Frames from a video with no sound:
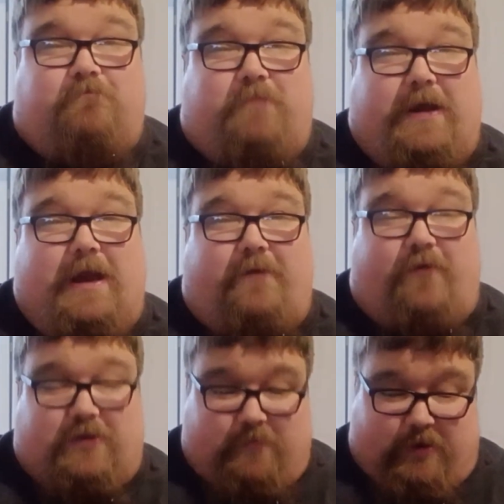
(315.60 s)
But you can
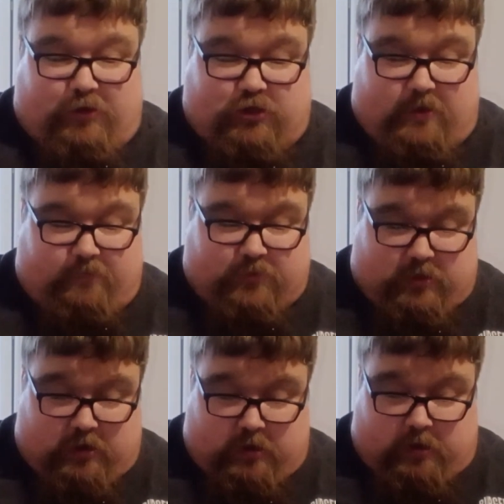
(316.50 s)
find them hidden gems.
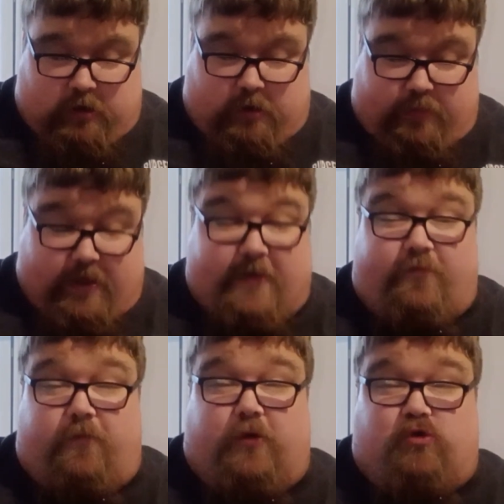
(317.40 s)
This,
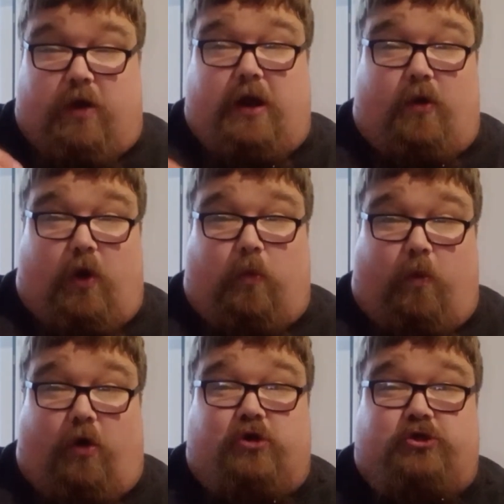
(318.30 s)
from the trailer I
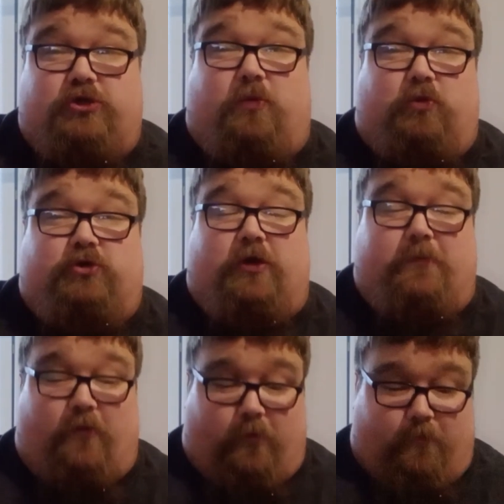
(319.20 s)
watched, looks like a